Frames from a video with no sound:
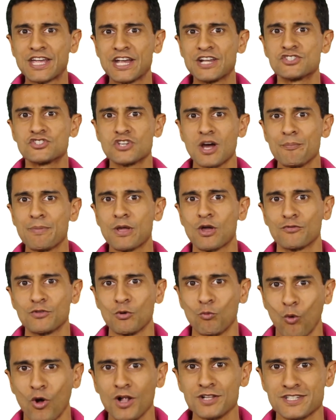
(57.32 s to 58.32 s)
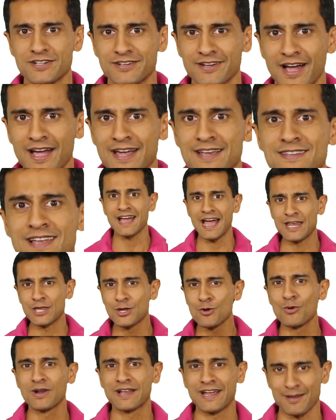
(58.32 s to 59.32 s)
kids jumping off the walls at night, and
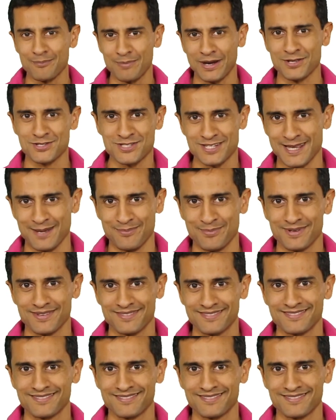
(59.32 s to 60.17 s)
you will get a better sleep.